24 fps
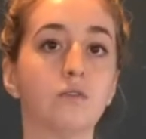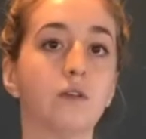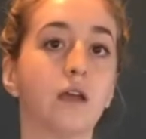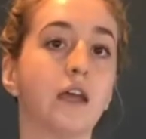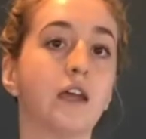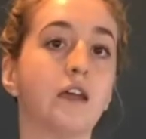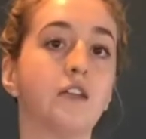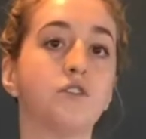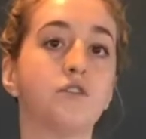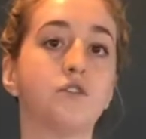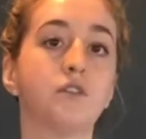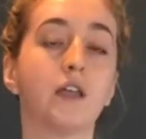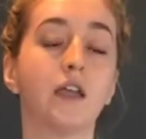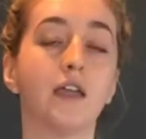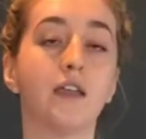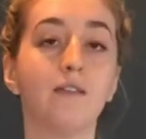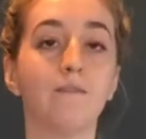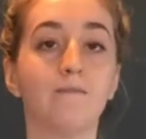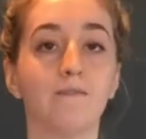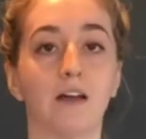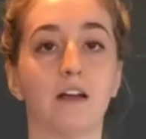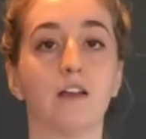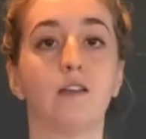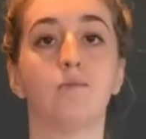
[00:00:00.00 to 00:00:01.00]
and you're
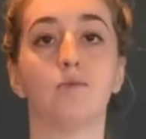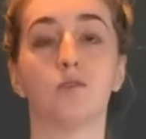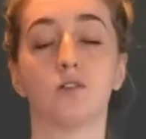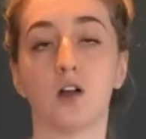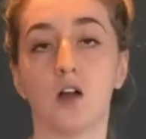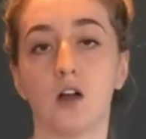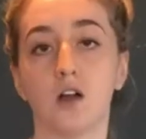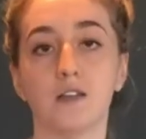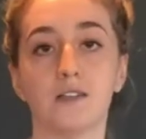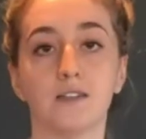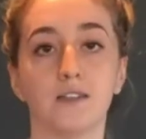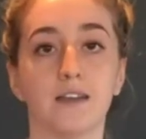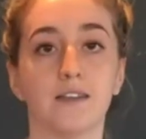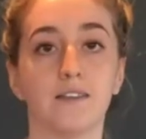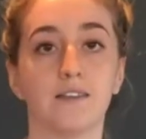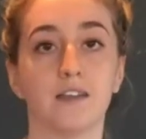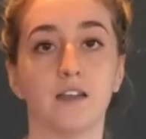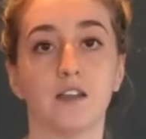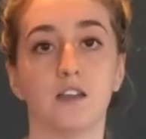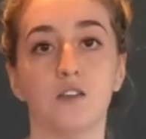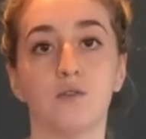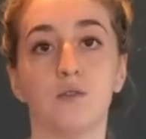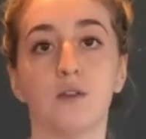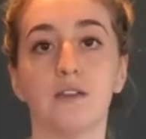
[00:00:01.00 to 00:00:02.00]
getting valuable content
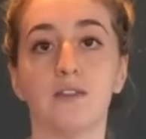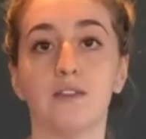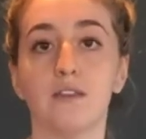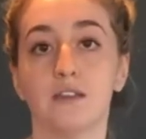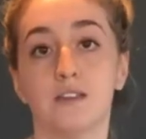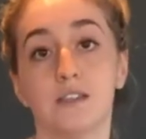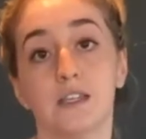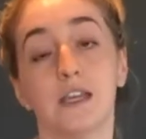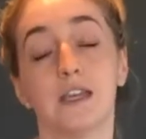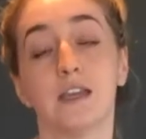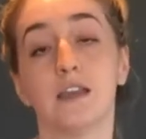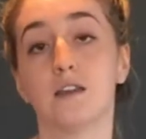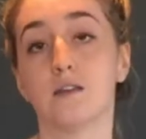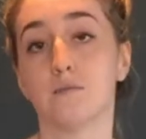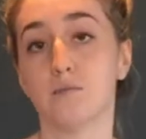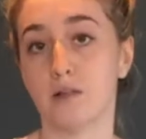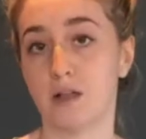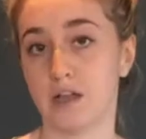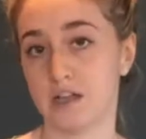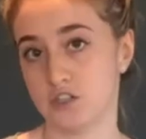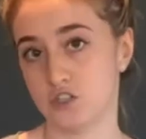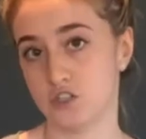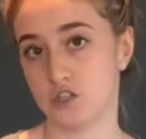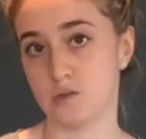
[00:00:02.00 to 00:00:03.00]
that you can then take and
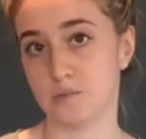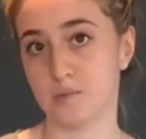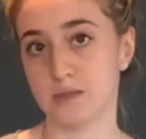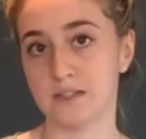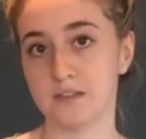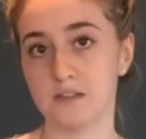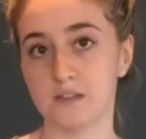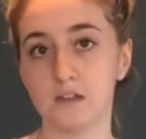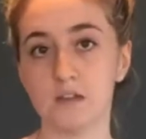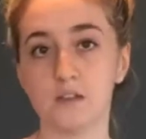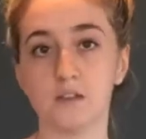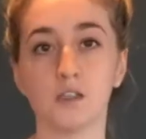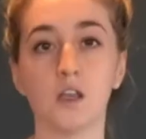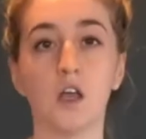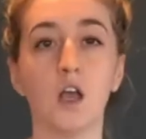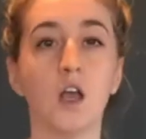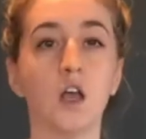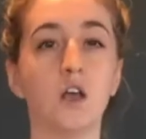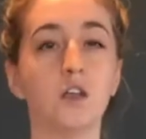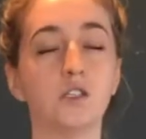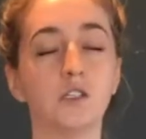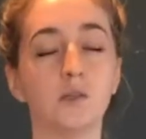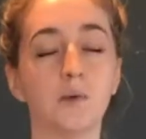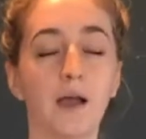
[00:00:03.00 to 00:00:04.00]
apply to your business.
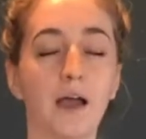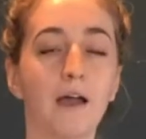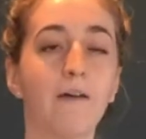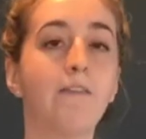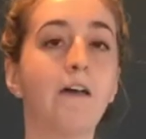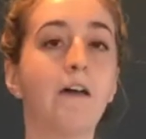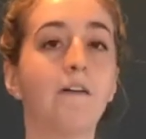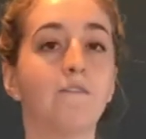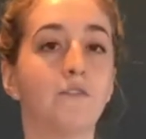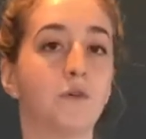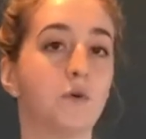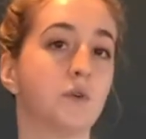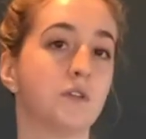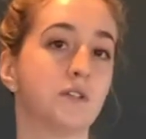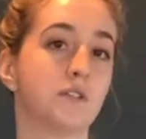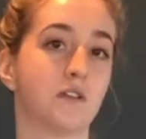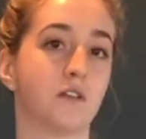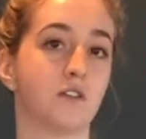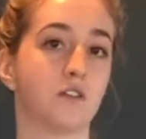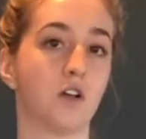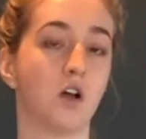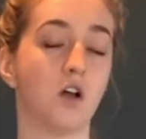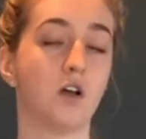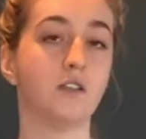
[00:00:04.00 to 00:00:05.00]
So have that focus
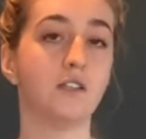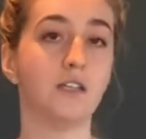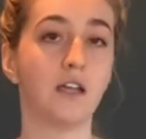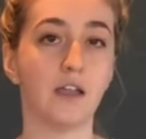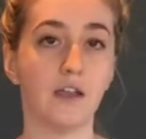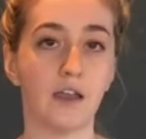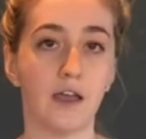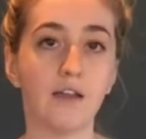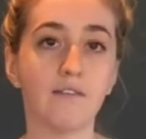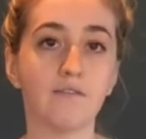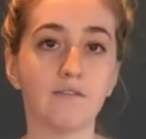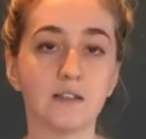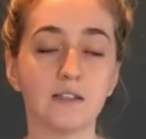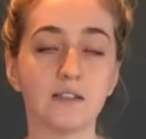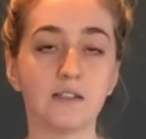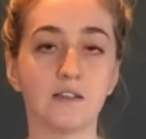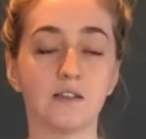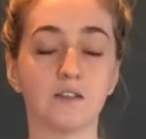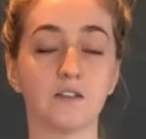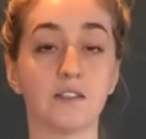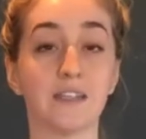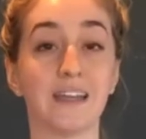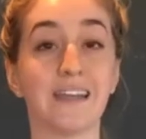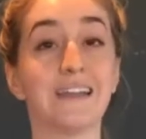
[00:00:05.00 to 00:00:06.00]
on content every
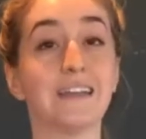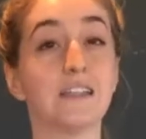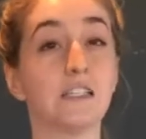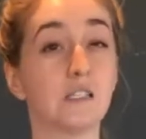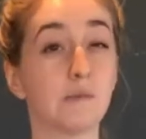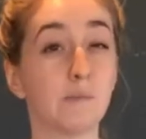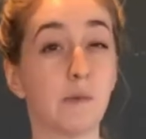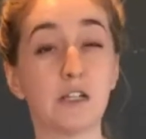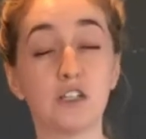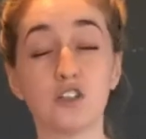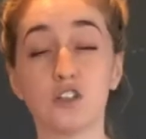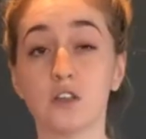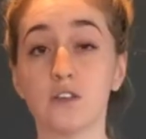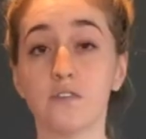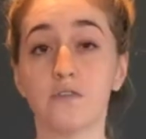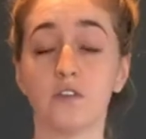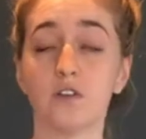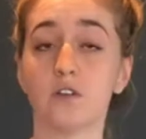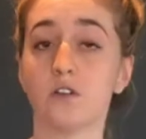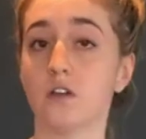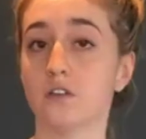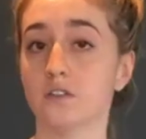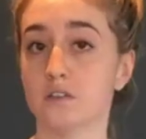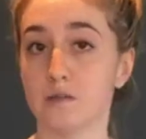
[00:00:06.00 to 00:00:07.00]
single day, especially if you're
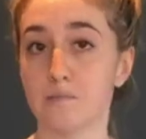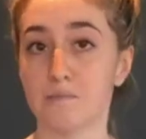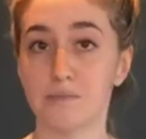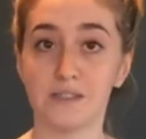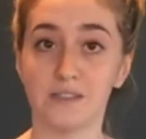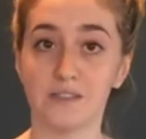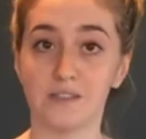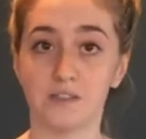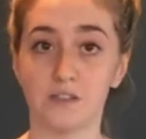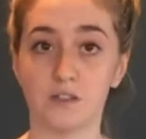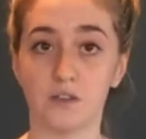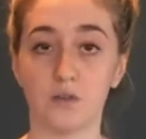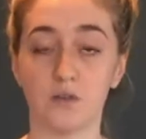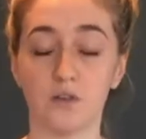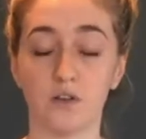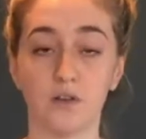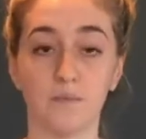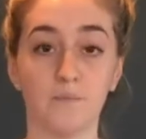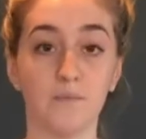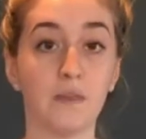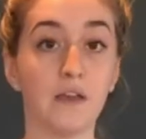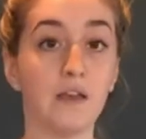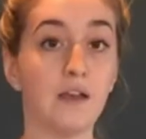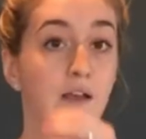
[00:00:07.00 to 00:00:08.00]
an online business owner.
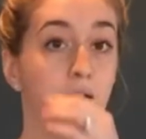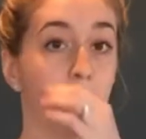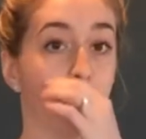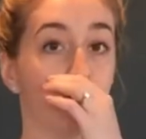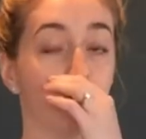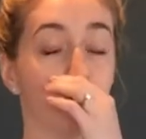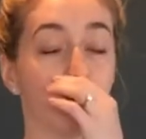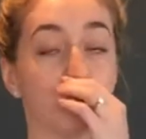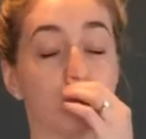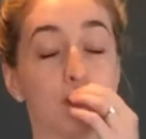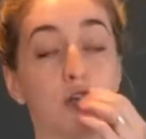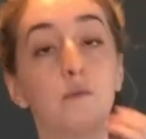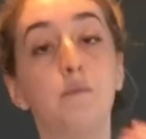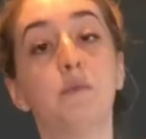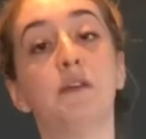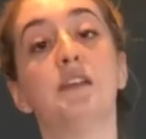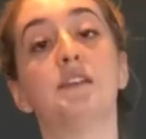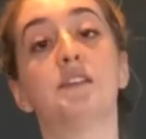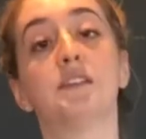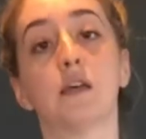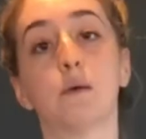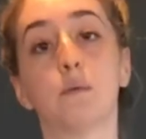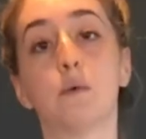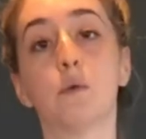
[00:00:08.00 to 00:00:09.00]
The third
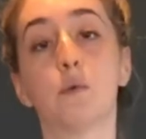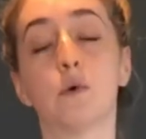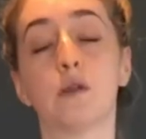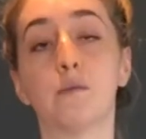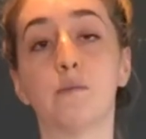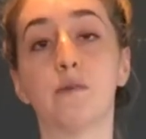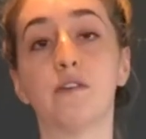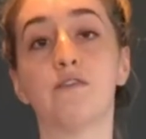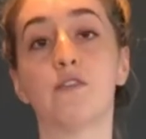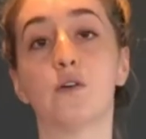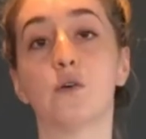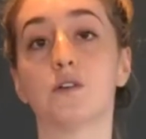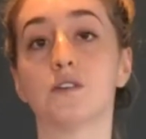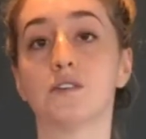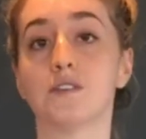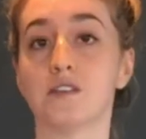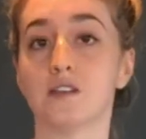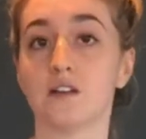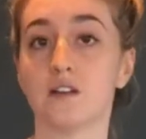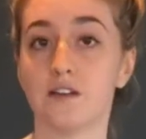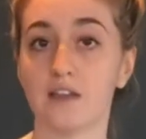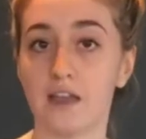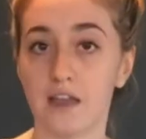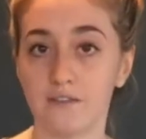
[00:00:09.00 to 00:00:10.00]
piece that we want to be focusing
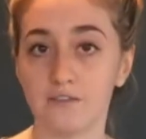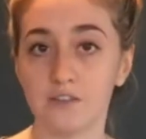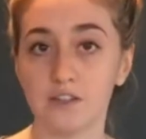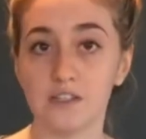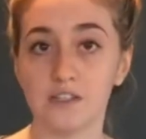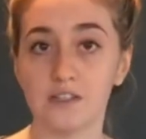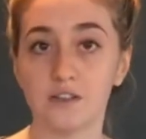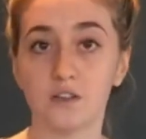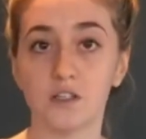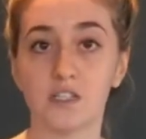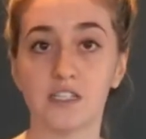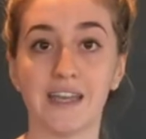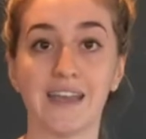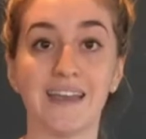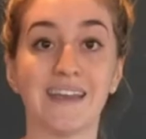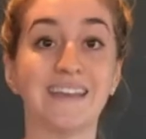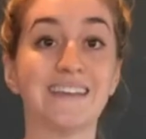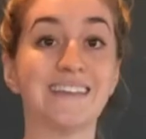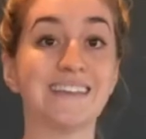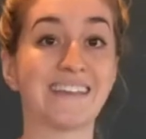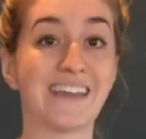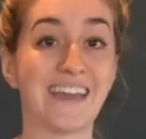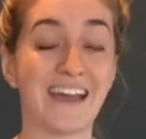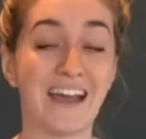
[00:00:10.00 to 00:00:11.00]
on every single day
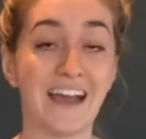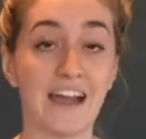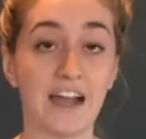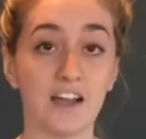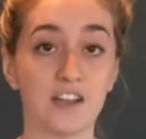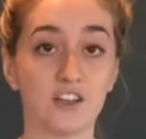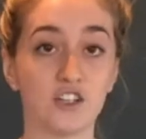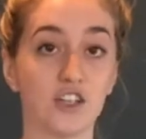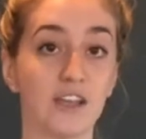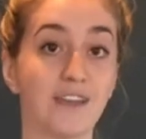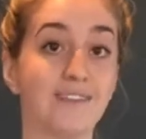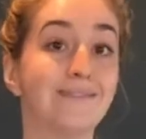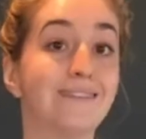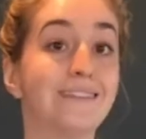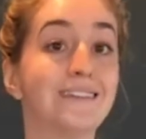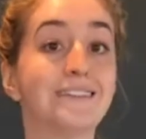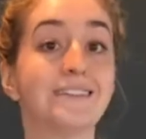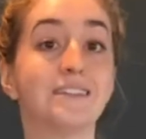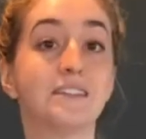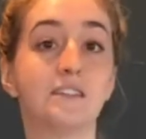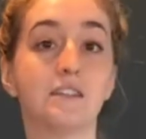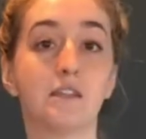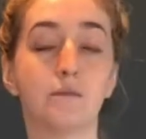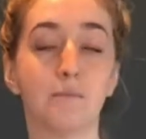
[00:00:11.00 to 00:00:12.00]
is cash. And this
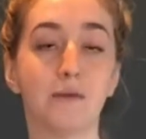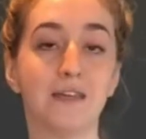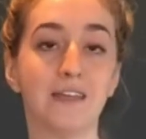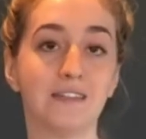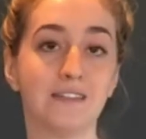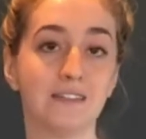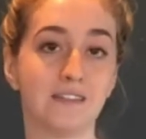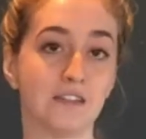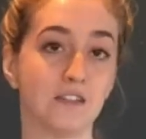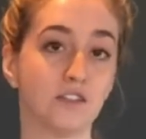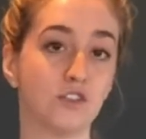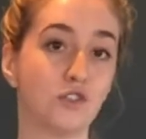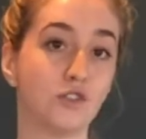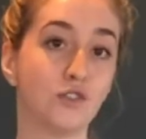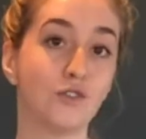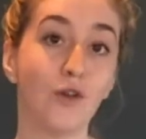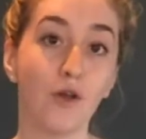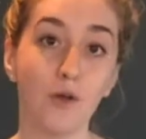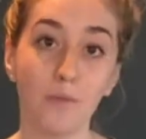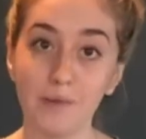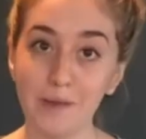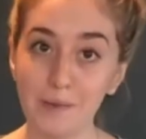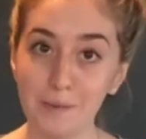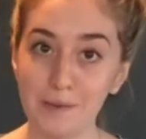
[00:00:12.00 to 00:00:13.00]
is the piece that so
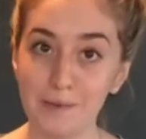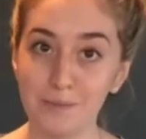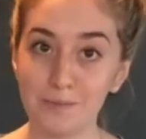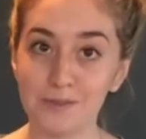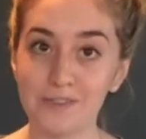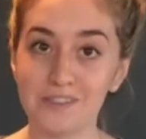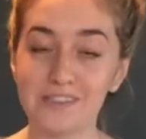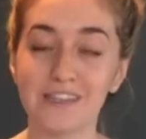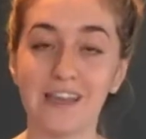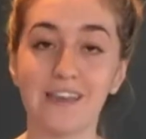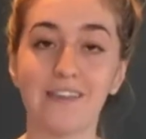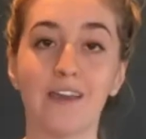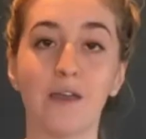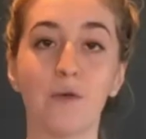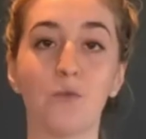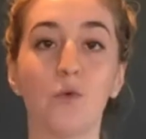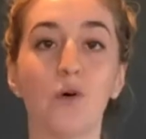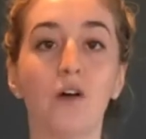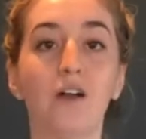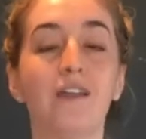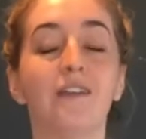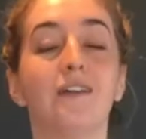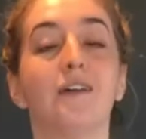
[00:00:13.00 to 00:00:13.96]
many people say they want,